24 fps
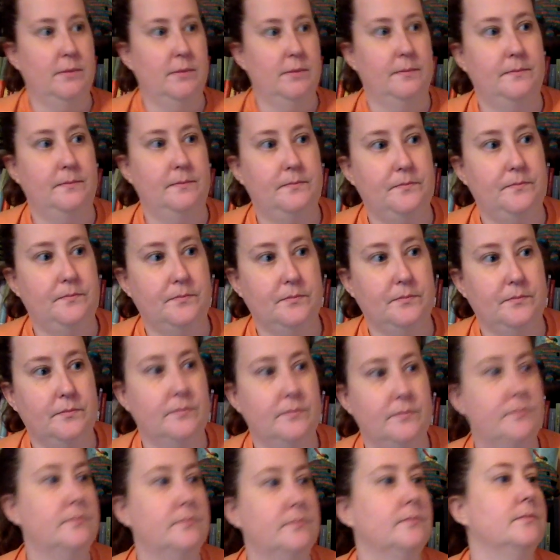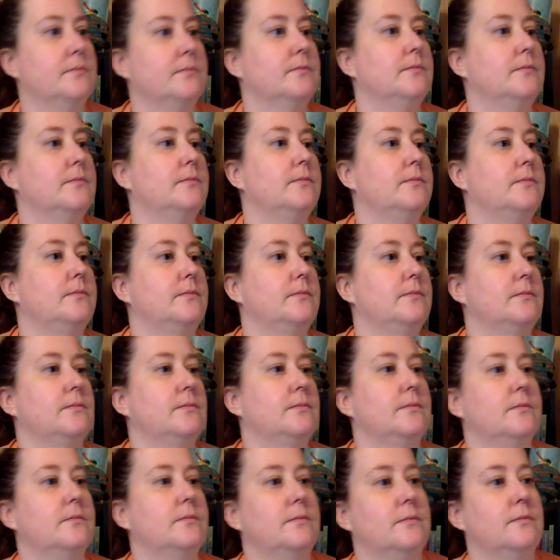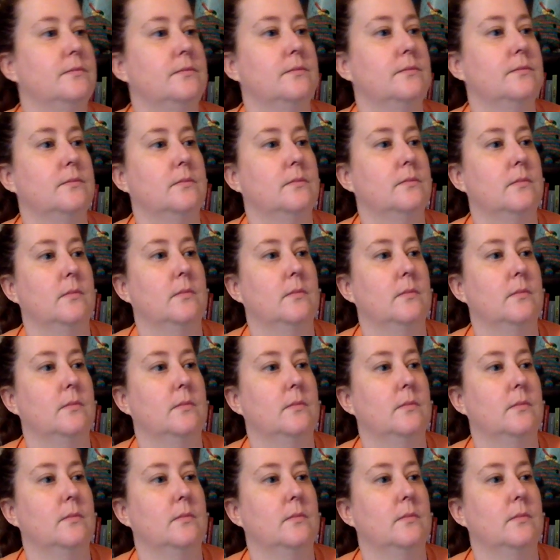Nobody speaks.